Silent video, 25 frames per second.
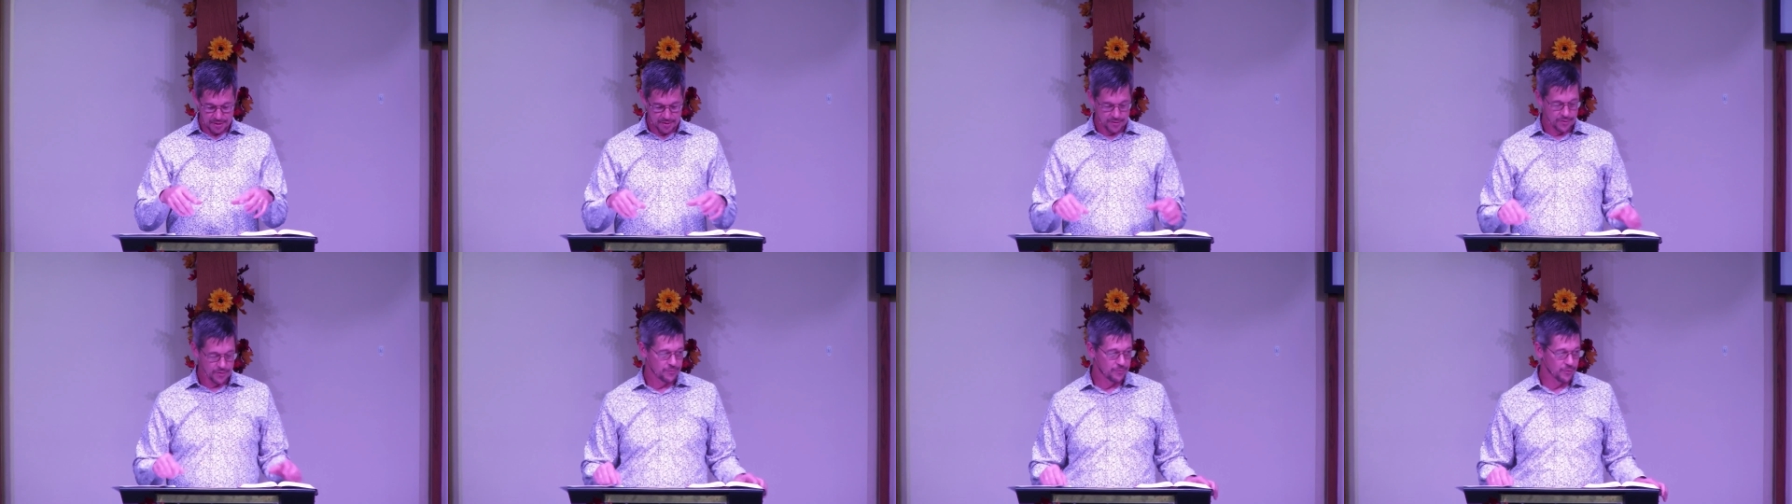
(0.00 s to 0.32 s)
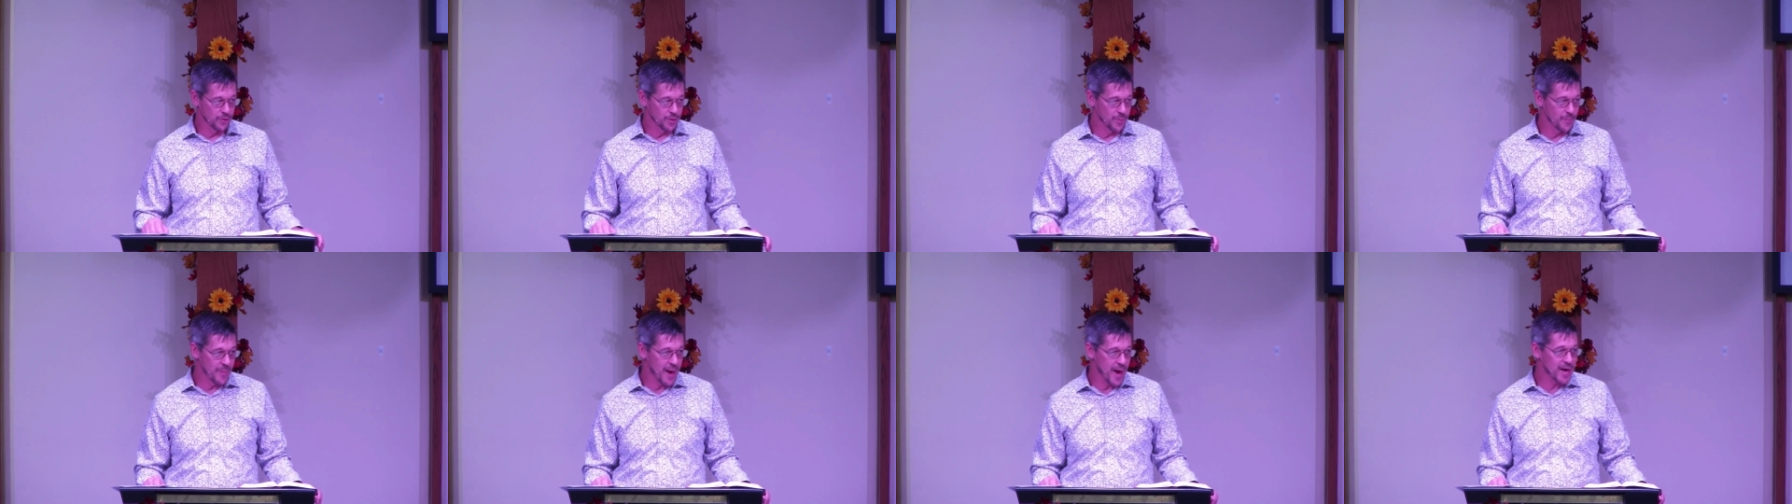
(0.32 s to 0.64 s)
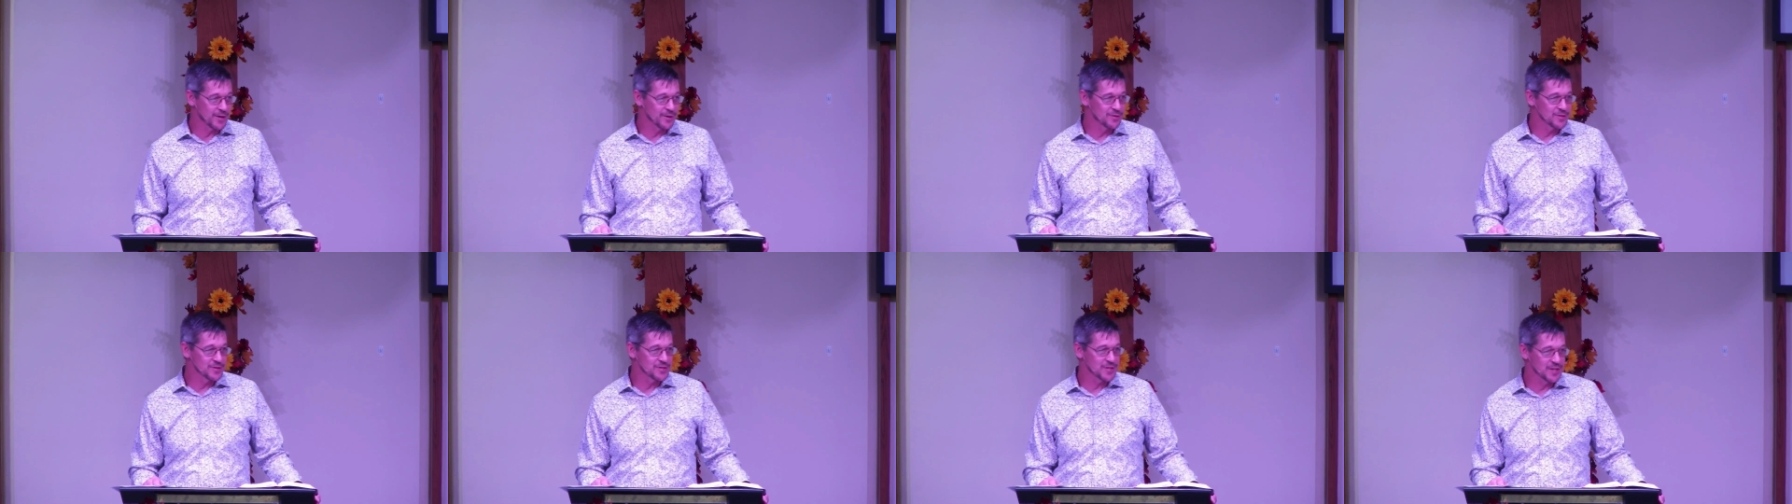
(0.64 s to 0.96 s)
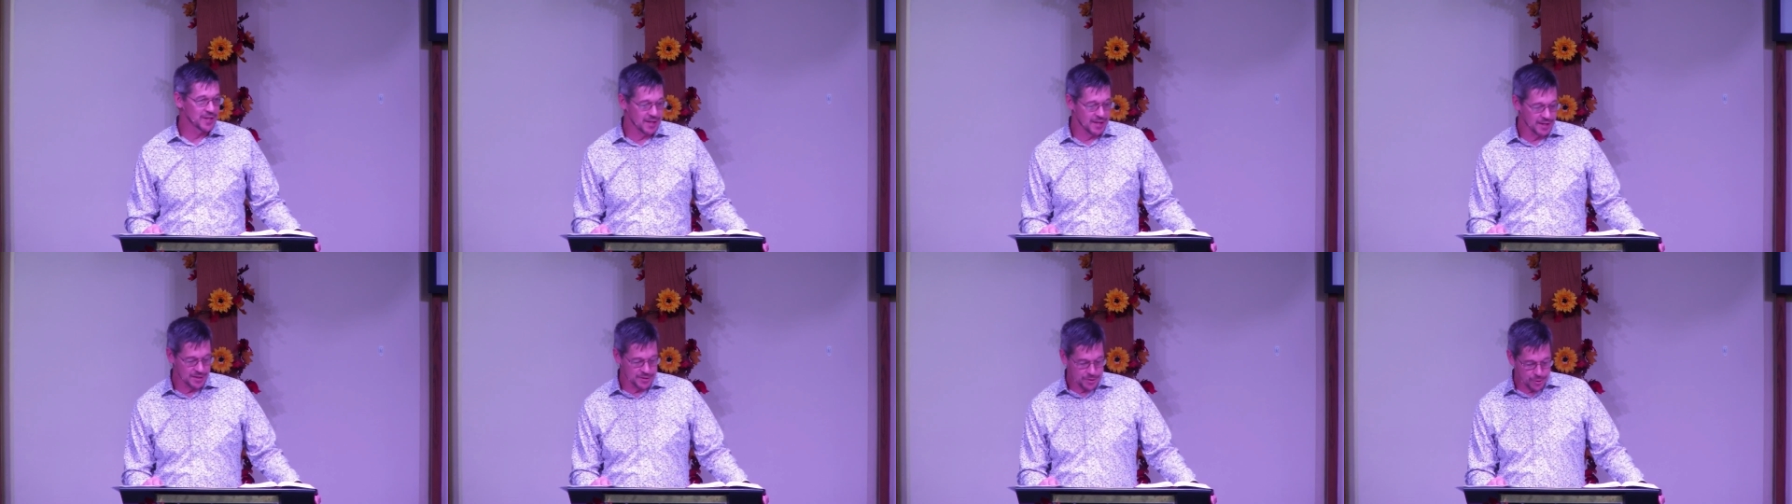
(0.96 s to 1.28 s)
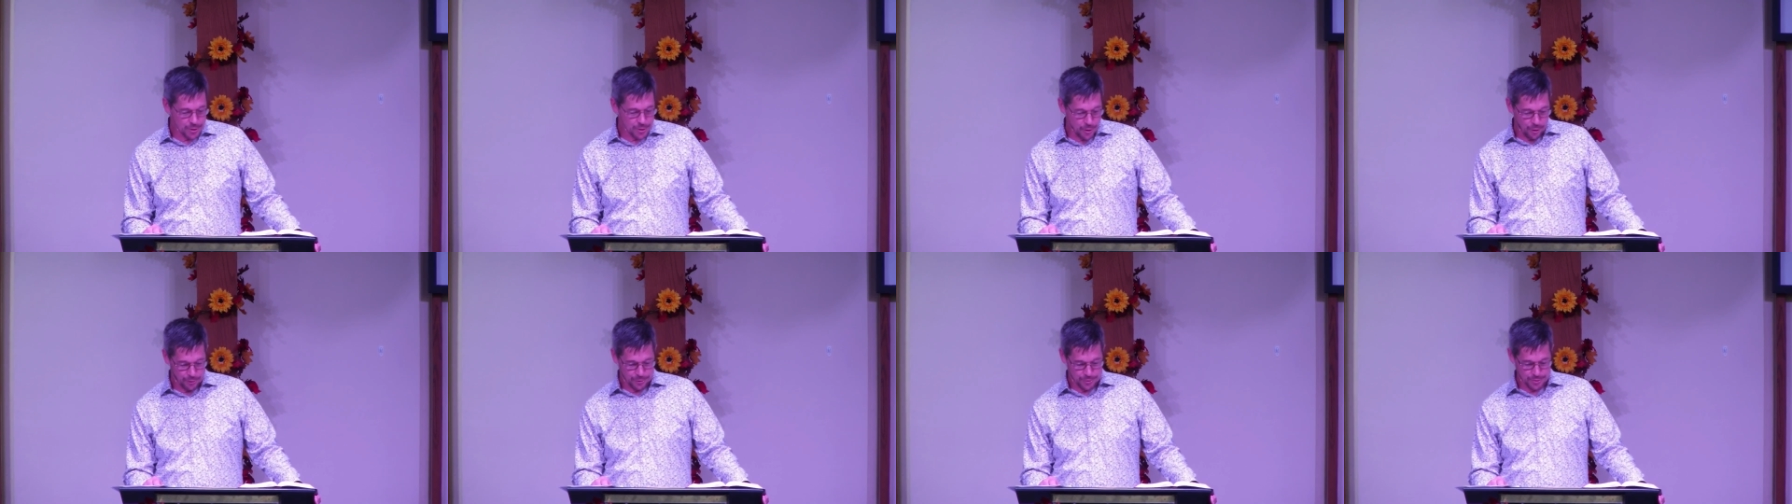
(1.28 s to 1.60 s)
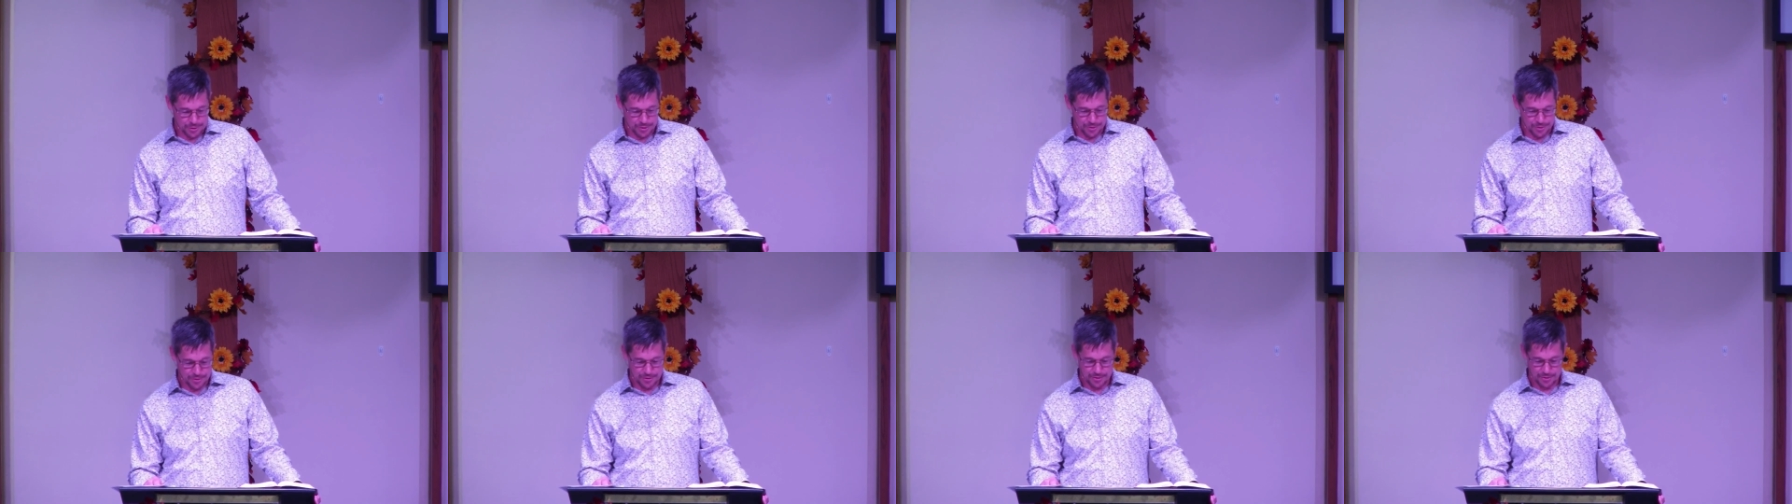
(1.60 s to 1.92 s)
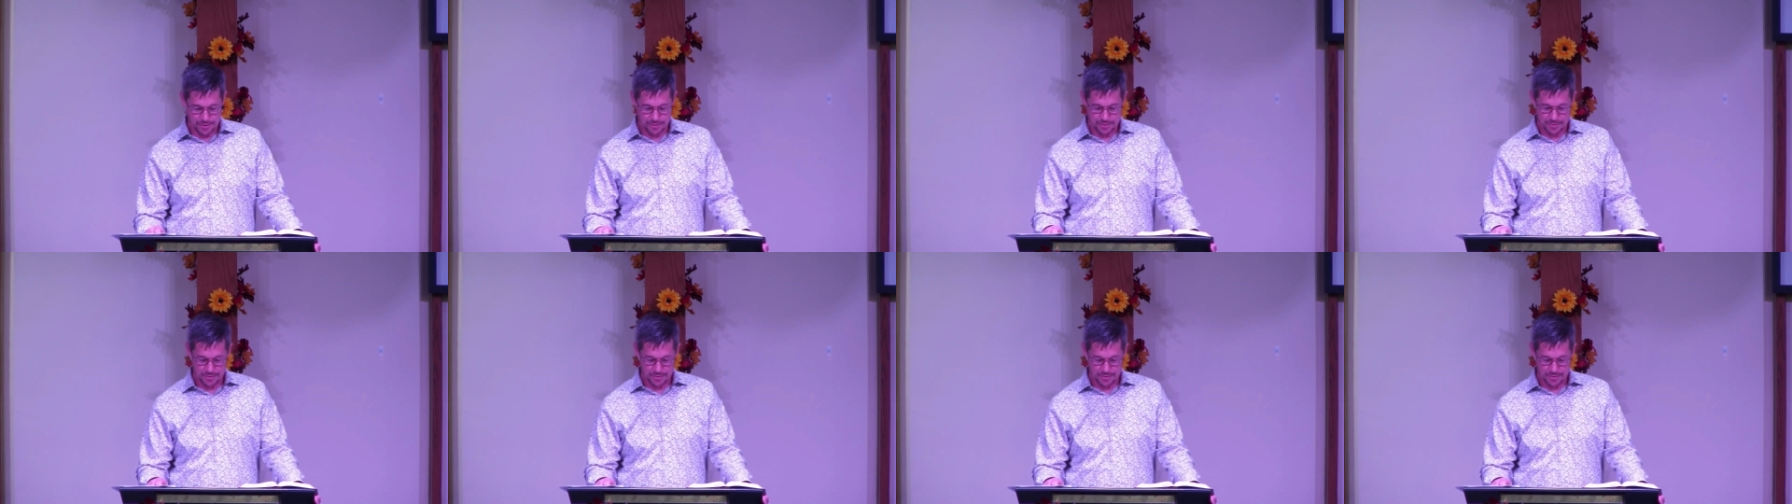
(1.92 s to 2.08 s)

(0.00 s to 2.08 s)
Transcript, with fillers: for the matters that He has called you to.